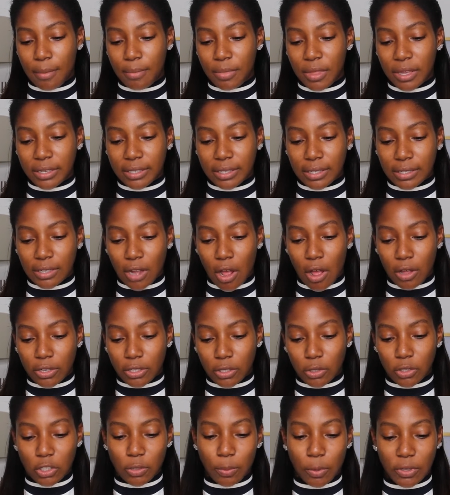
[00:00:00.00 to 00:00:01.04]
This is
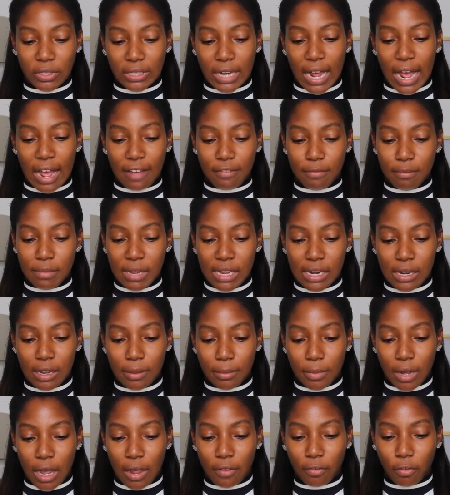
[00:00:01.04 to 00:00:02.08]
also supposed to have
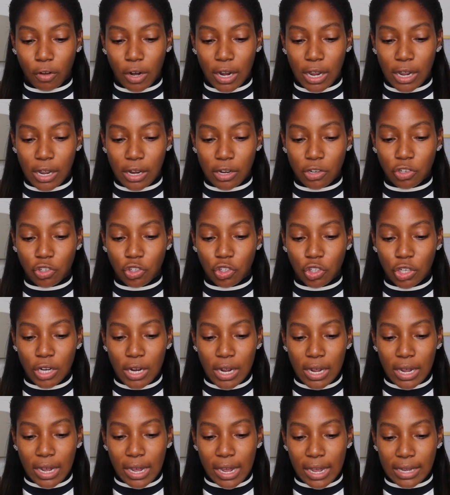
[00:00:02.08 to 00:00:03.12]
medium coverage.
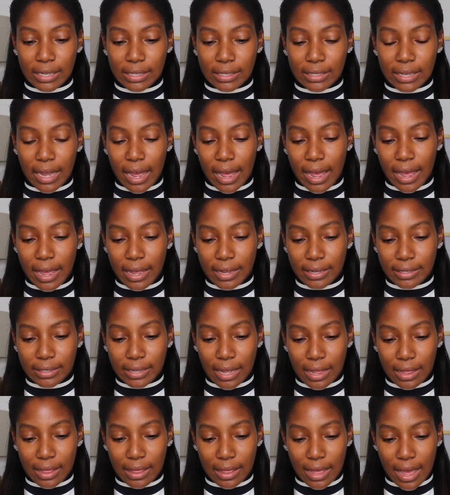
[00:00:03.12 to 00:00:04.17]
It says
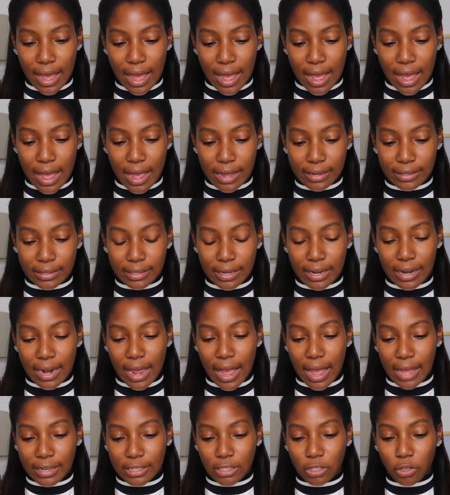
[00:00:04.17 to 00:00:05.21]
that it
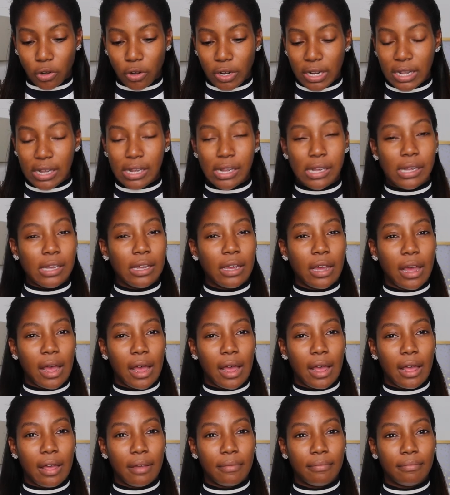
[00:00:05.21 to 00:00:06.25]
has 30
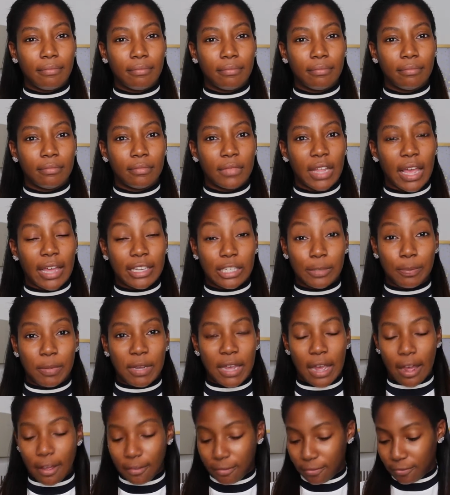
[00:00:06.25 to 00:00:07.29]

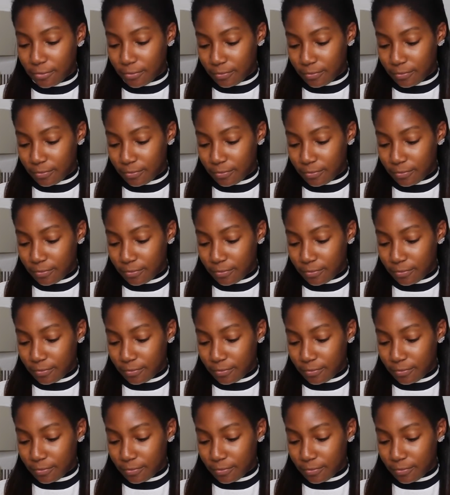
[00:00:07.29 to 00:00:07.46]
SPF